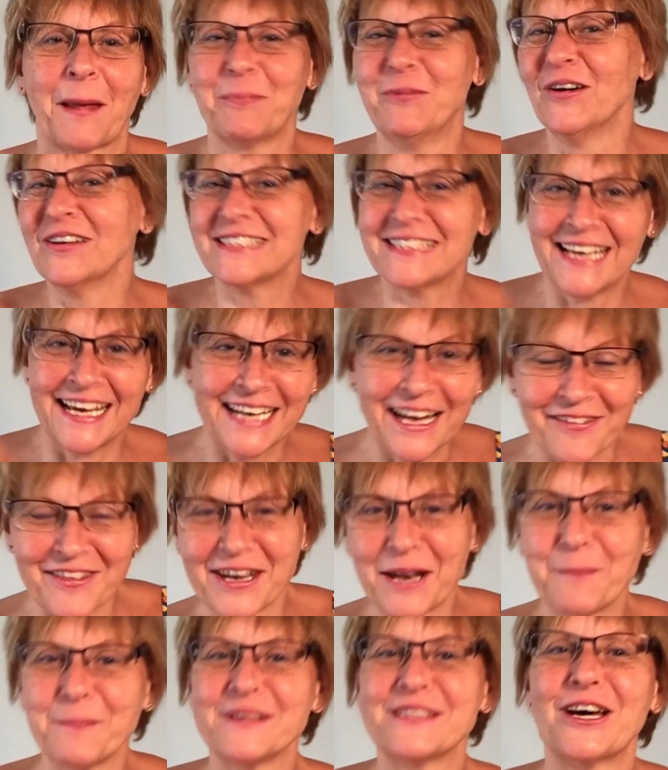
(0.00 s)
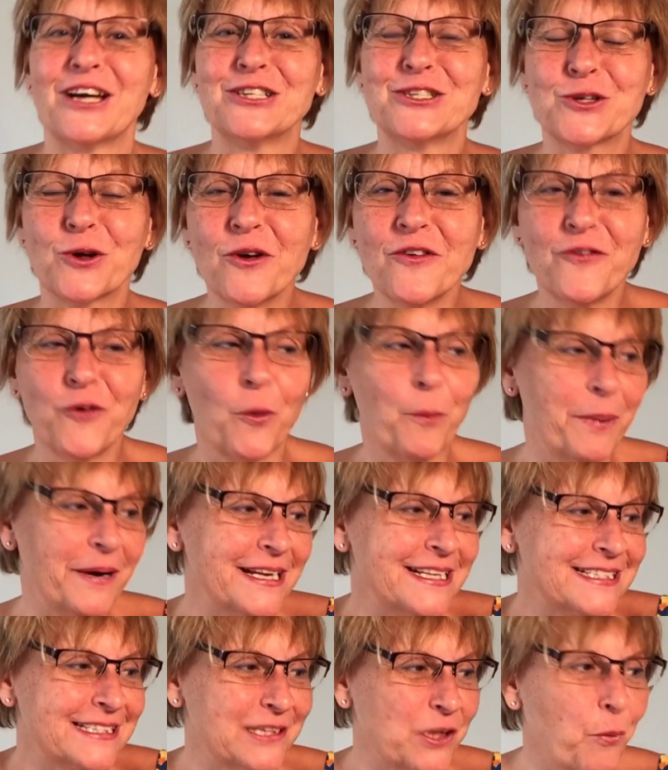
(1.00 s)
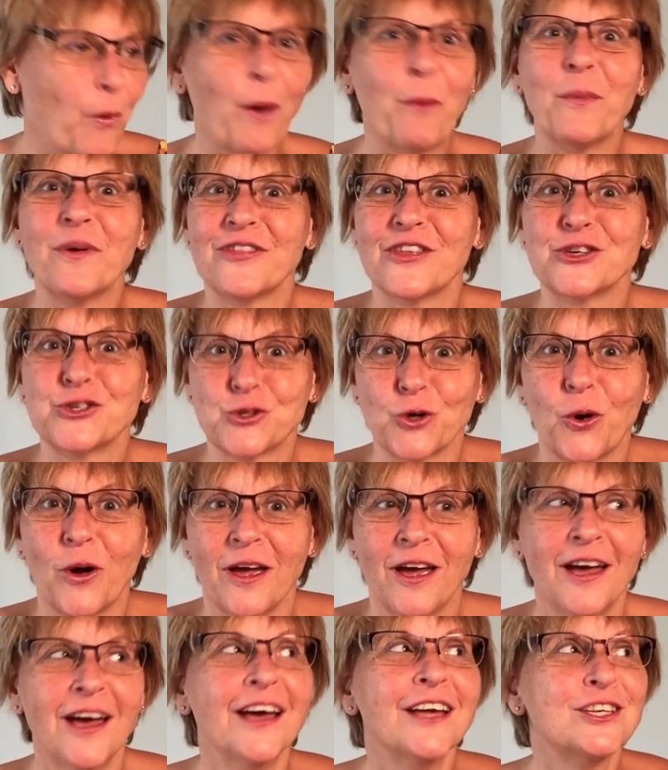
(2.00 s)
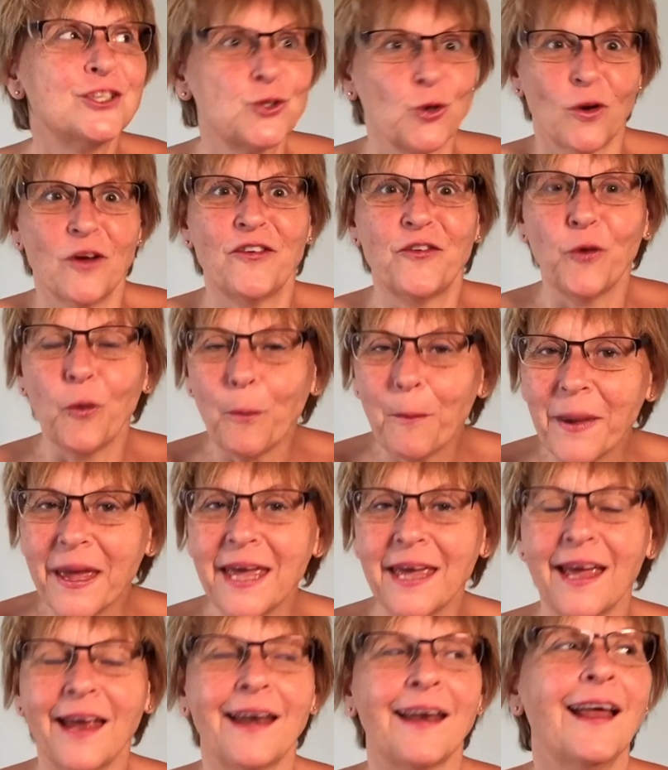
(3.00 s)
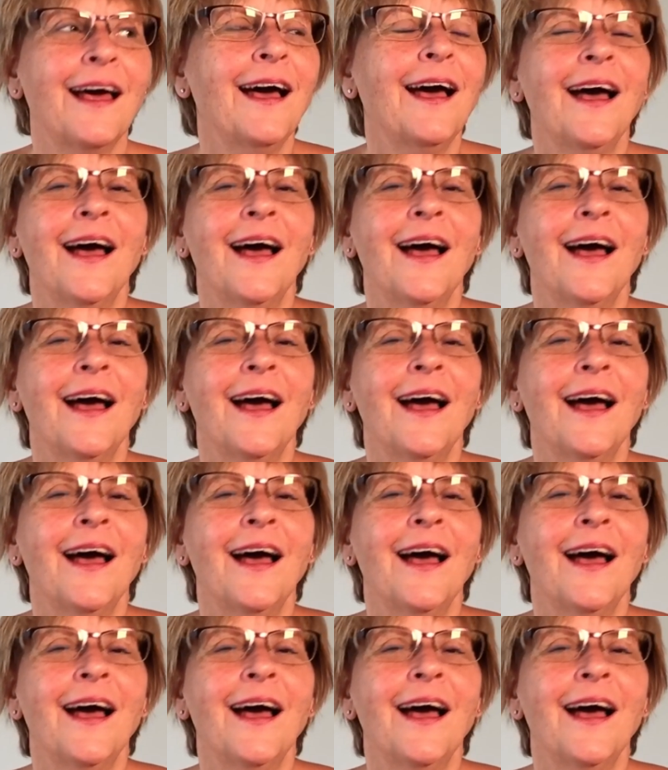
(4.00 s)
I'm not saying other numbers aren't joyful, but it's the one with the joyful being.